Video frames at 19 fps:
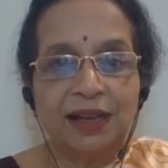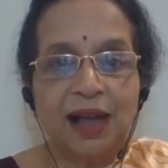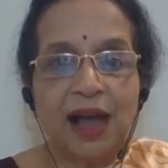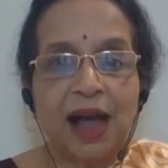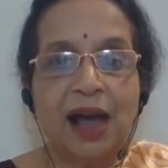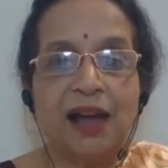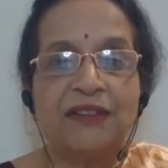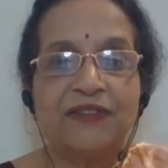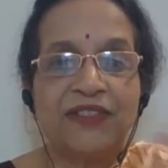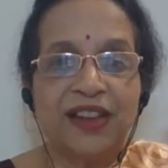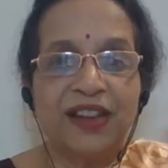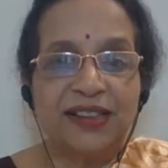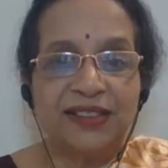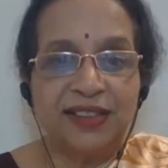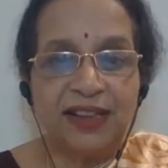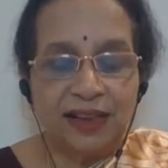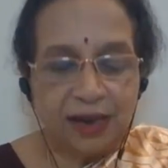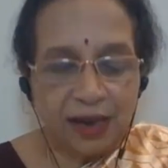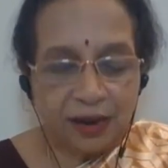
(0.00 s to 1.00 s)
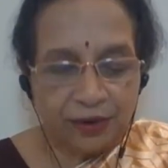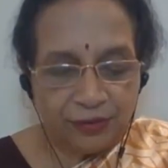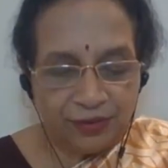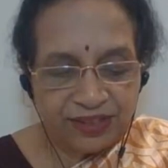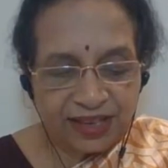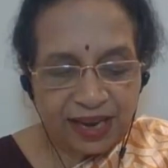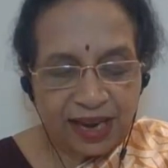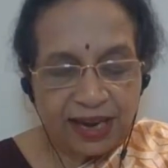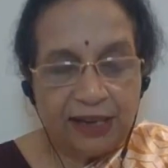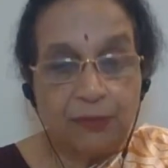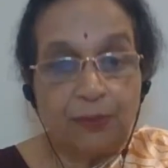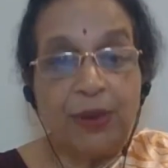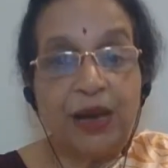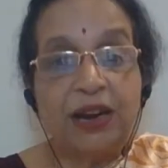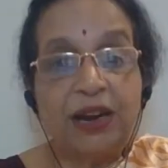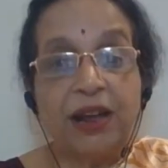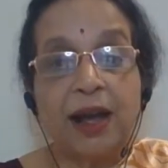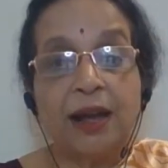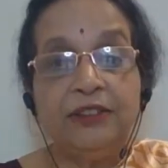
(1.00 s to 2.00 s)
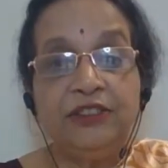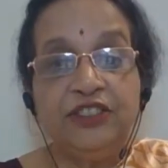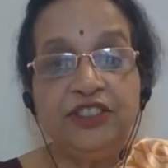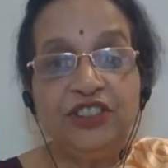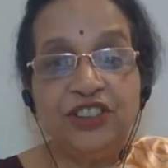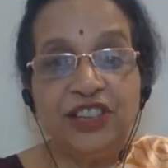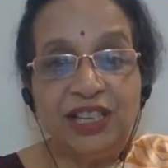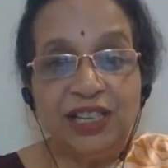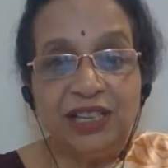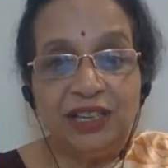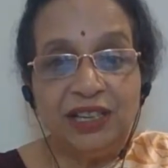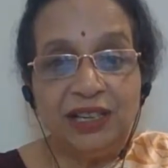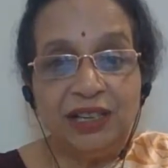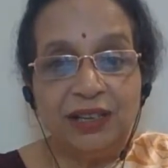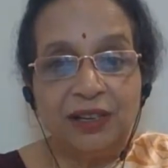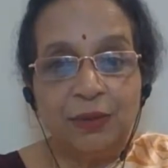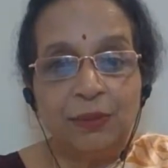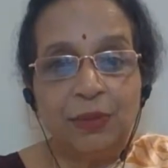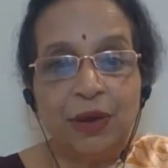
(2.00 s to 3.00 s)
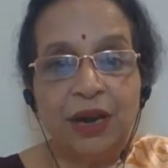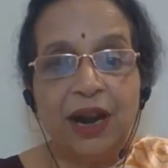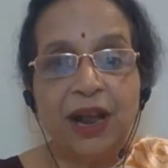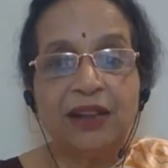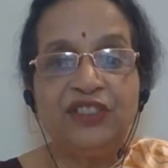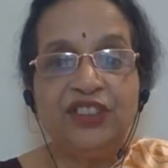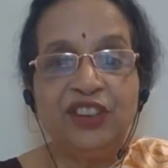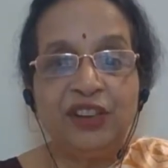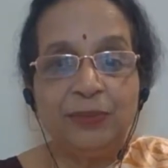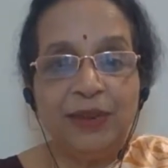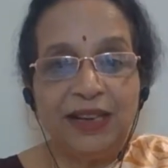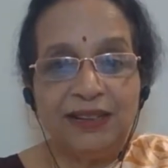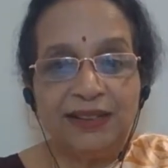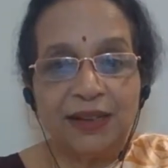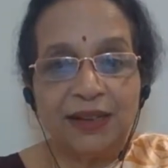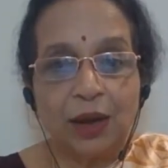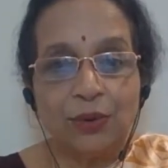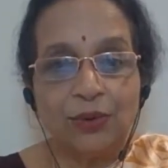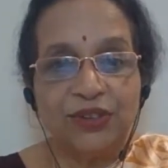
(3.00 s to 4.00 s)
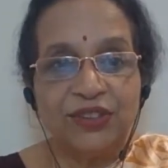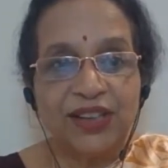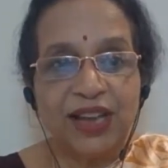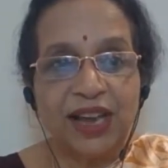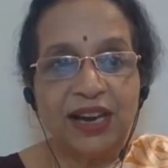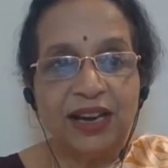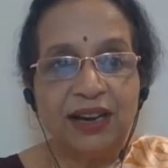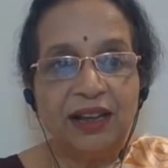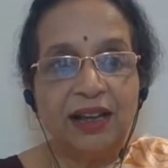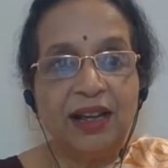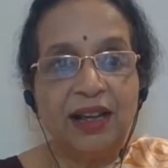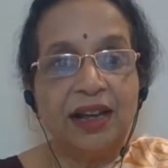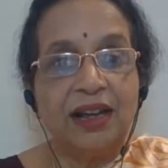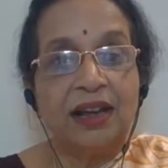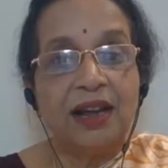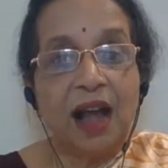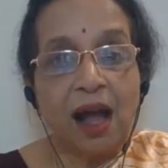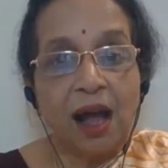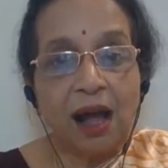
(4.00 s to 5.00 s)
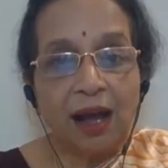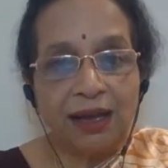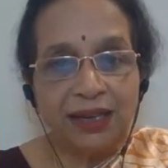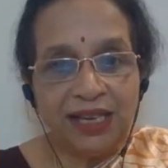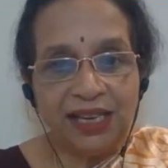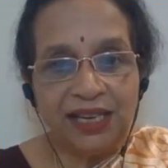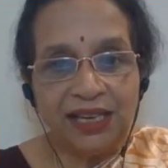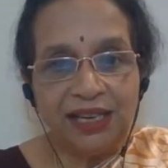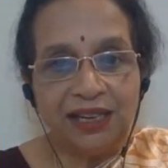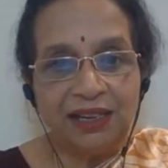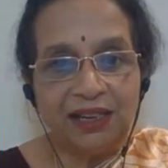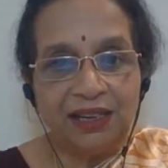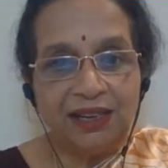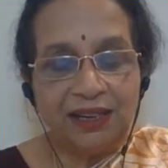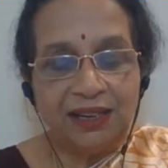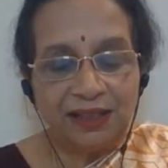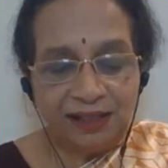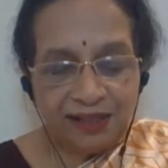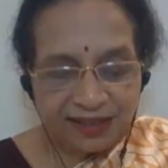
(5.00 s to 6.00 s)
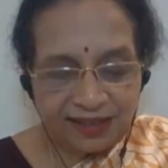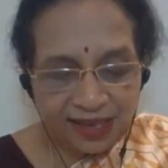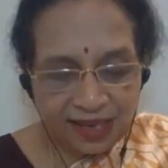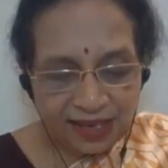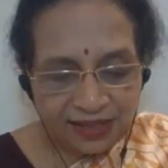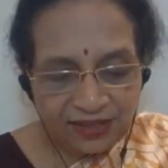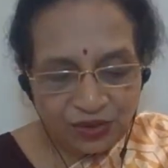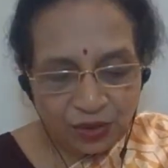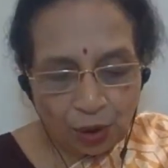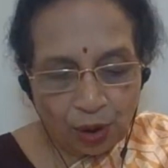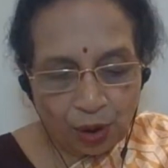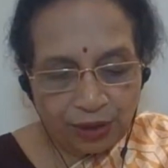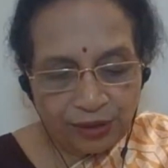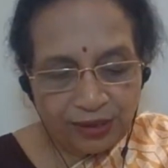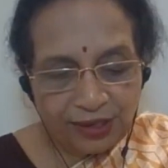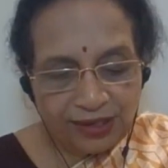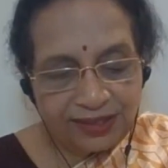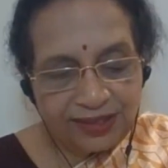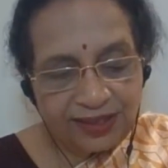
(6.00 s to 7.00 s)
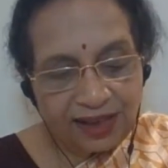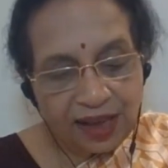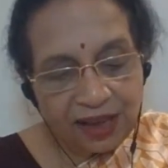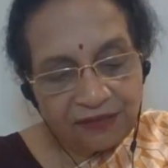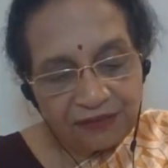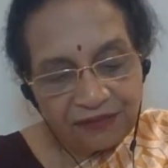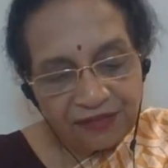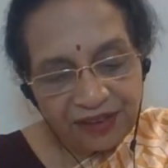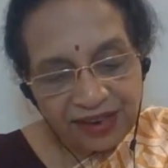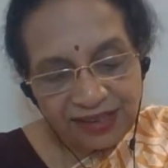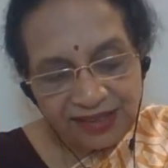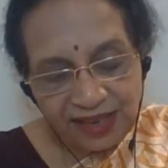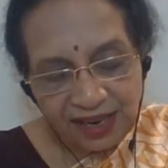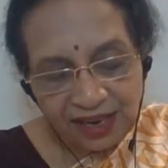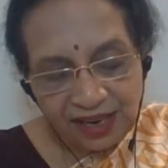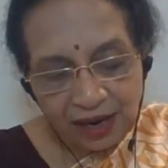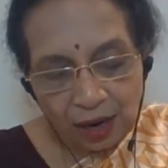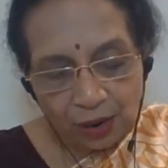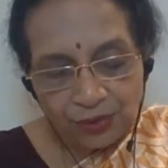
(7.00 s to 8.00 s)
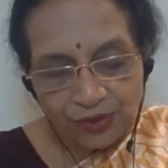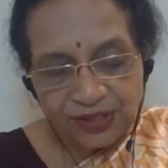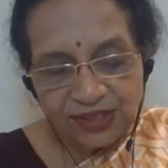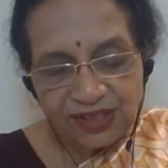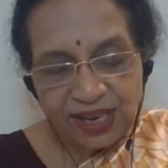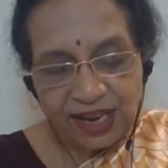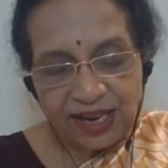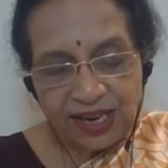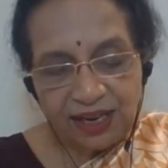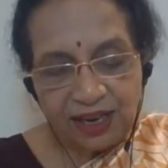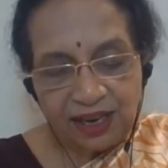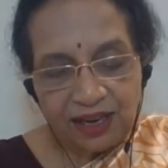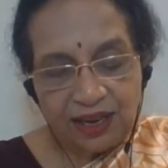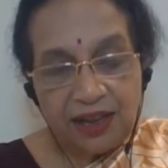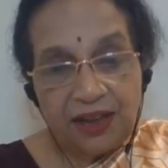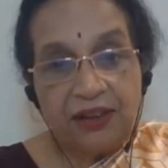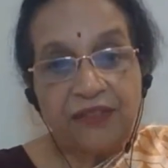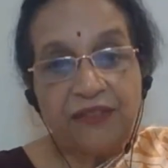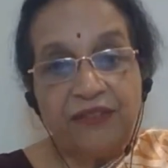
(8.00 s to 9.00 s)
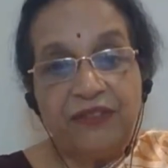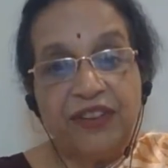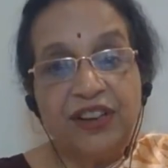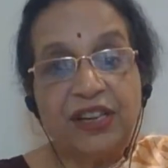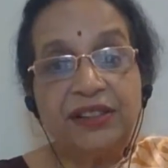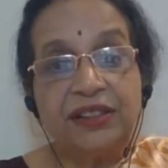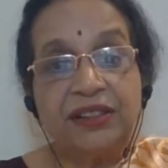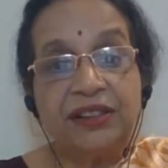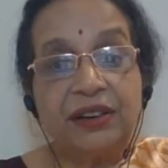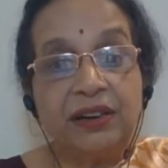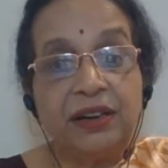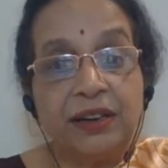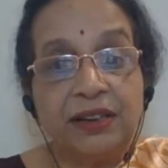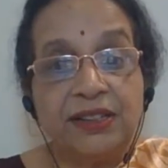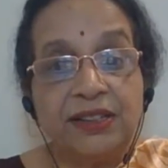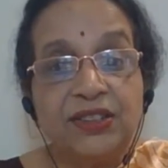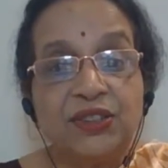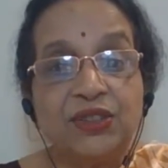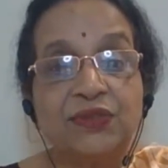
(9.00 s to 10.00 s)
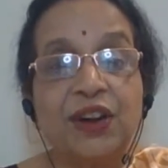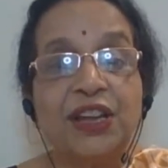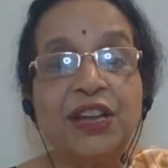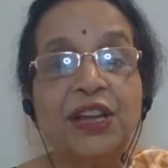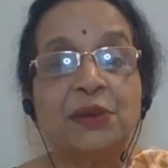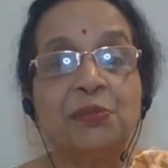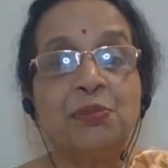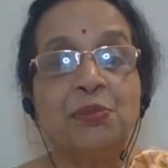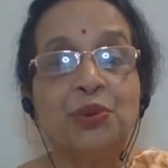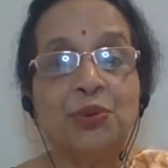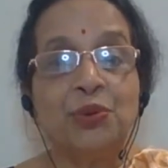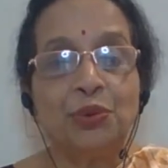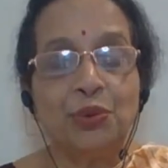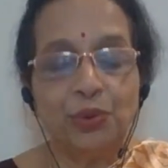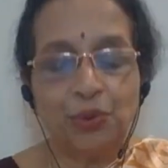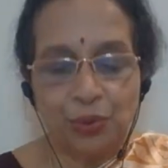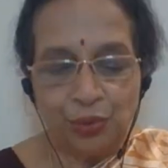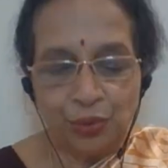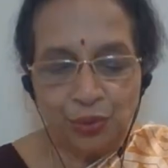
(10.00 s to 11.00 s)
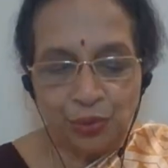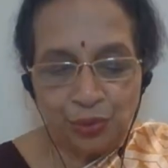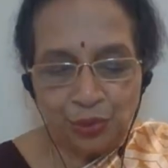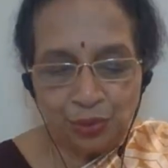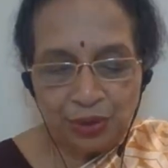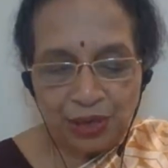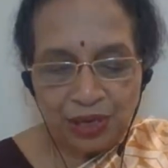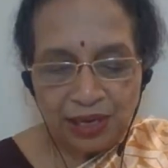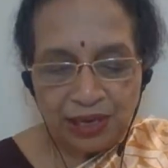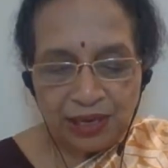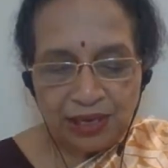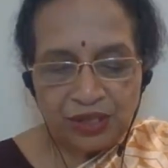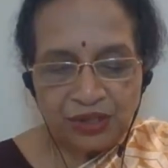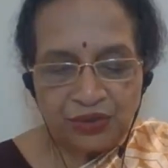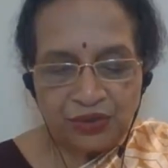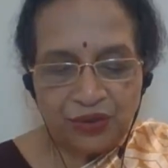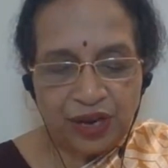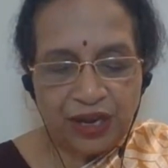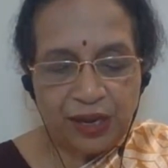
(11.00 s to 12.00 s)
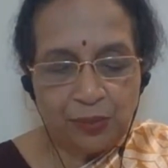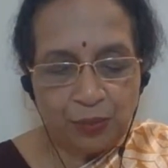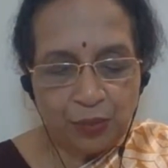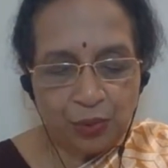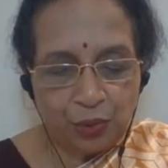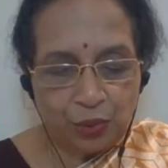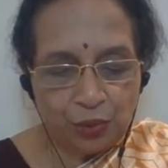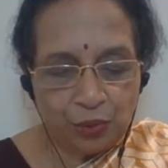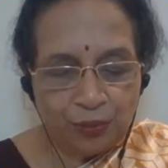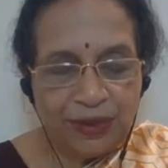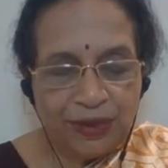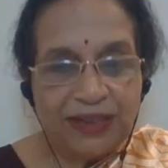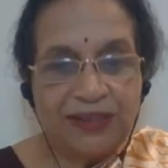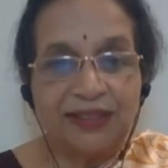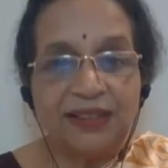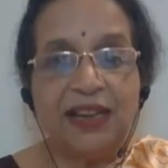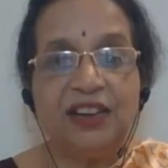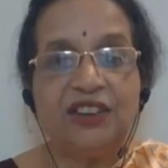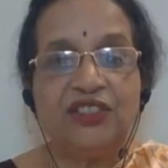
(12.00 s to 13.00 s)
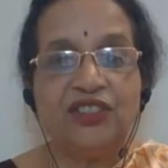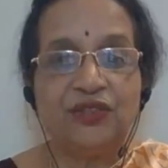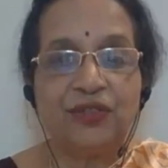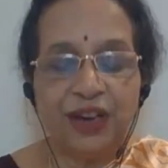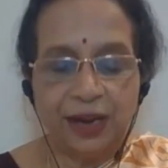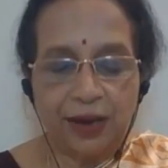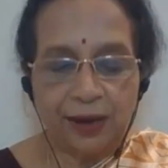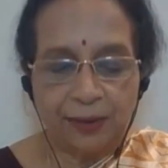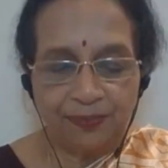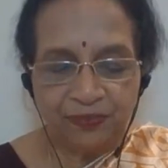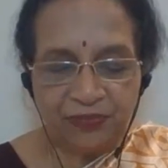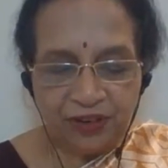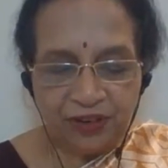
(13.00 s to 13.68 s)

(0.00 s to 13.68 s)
are facing outside. Paranchi. Paranchi means outside. Khani. The sense organs are facing outside. Vyatranat Swayambhuhu. Swayambhuhu means Ishvara.